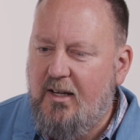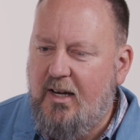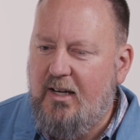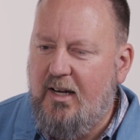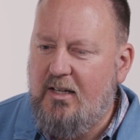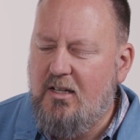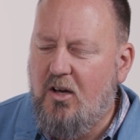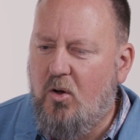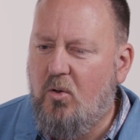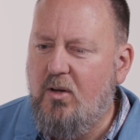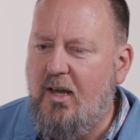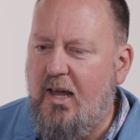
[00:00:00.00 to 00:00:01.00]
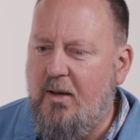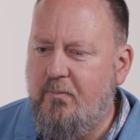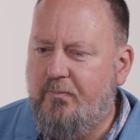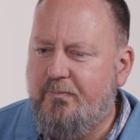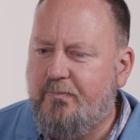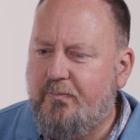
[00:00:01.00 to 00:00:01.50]
In the whole
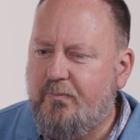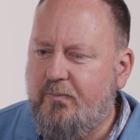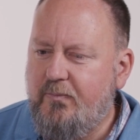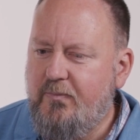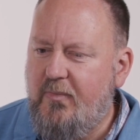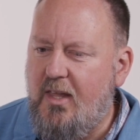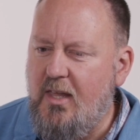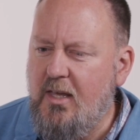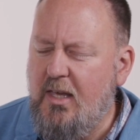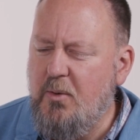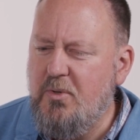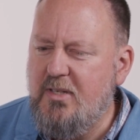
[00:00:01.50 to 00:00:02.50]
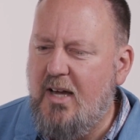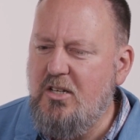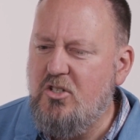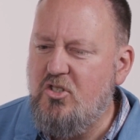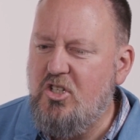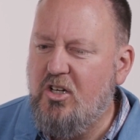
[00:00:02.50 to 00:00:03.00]
game, he was not
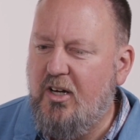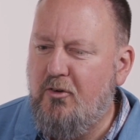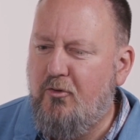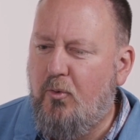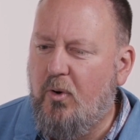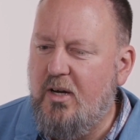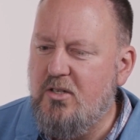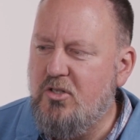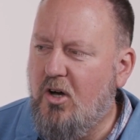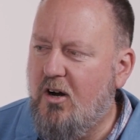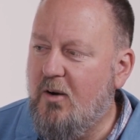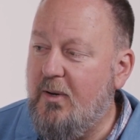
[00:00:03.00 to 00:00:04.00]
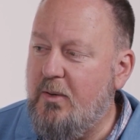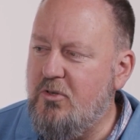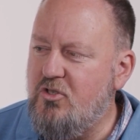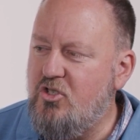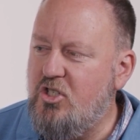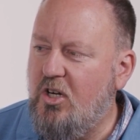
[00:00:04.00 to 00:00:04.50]
just cheering for his daughter, but he
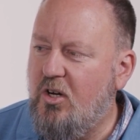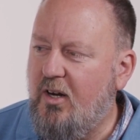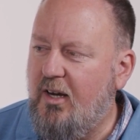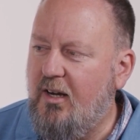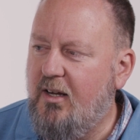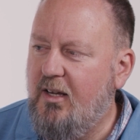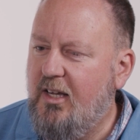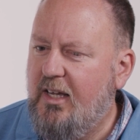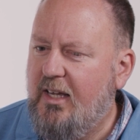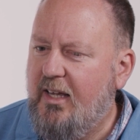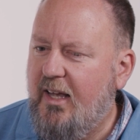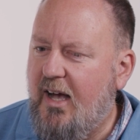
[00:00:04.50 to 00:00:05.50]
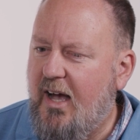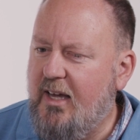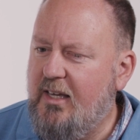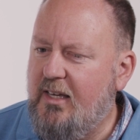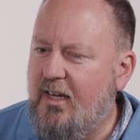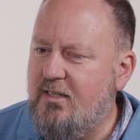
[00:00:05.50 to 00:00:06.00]
was cheering
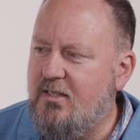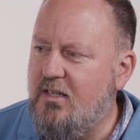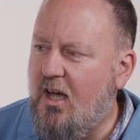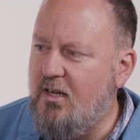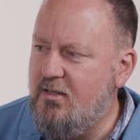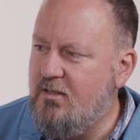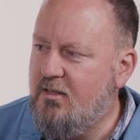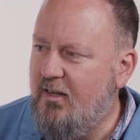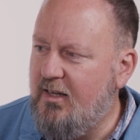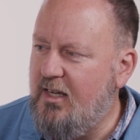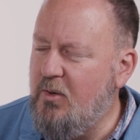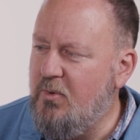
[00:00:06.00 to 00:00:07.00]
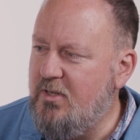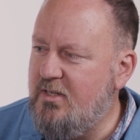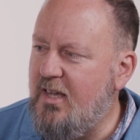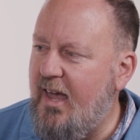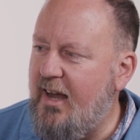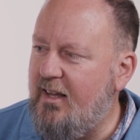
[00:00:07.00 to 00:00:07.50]
against us. Like, he was
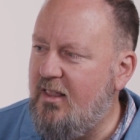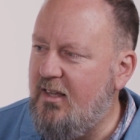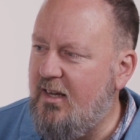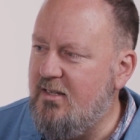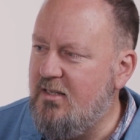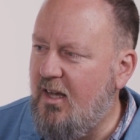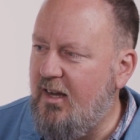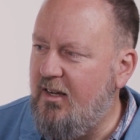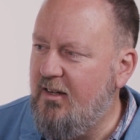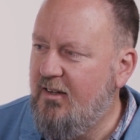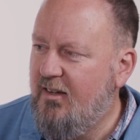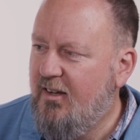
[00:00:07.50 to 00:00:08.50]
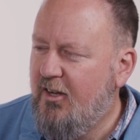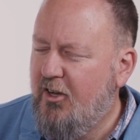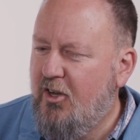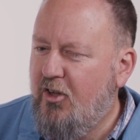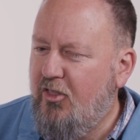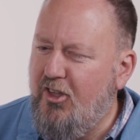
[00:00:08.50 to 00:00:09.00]
saying things like,
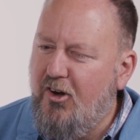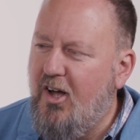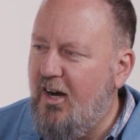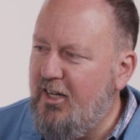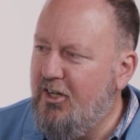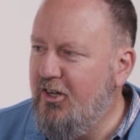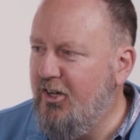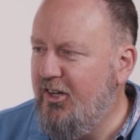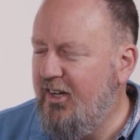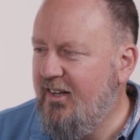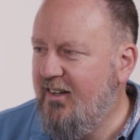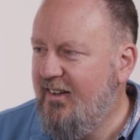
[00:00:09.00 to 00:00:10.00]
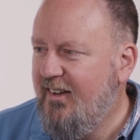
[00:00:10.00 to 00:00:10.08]
"They're not any good.